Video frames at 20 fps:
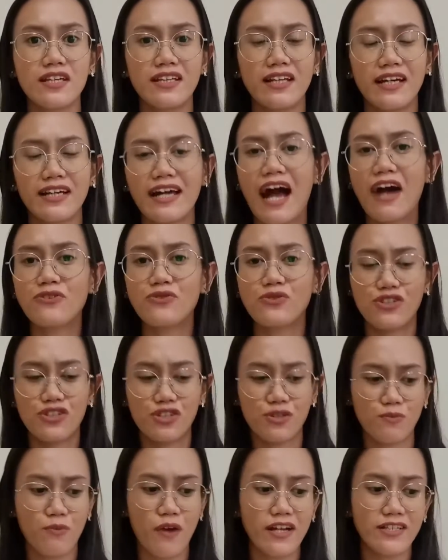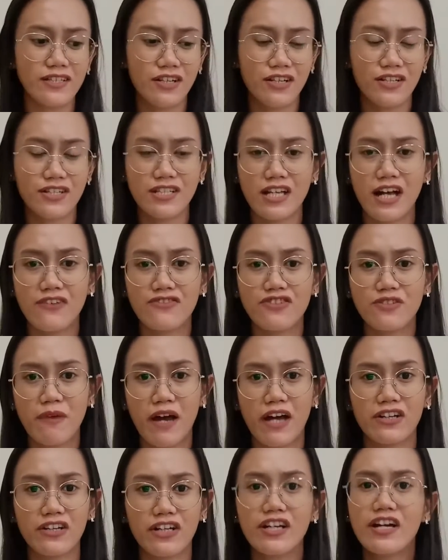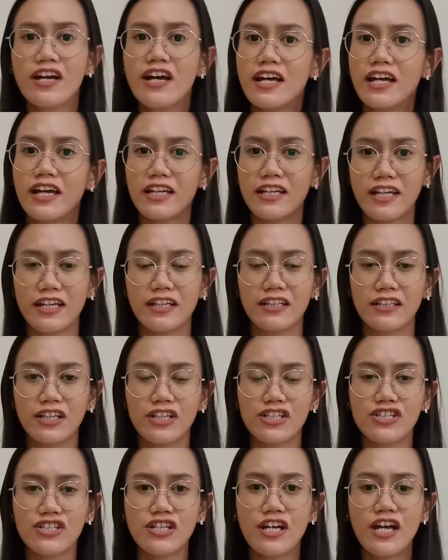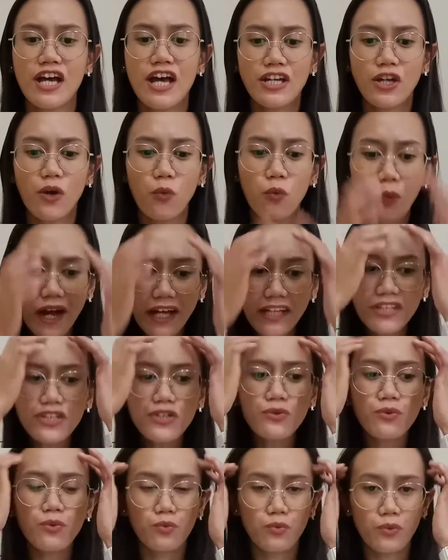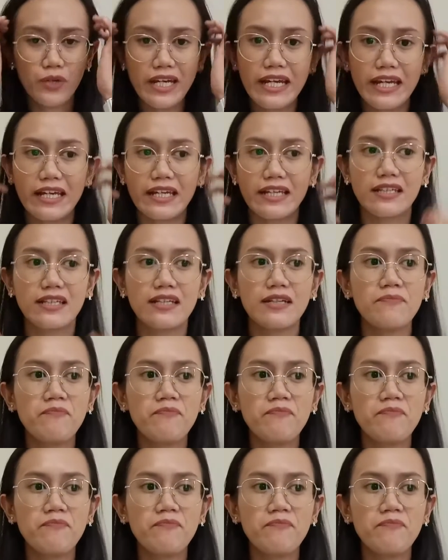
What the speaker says: like how to express ourselves better in English. Now, when you read,